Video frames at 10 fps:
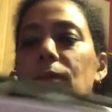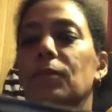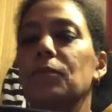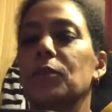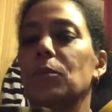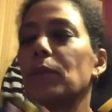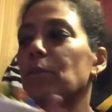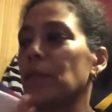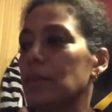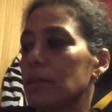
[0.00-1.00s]
So my
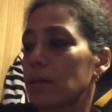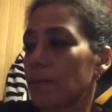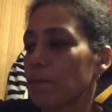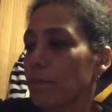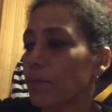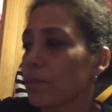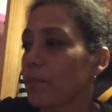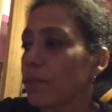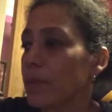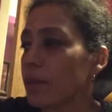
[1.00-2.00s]
pens.
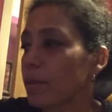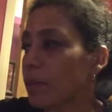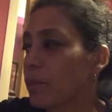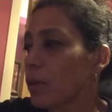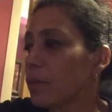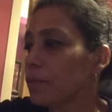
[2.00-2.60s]
And a bit more.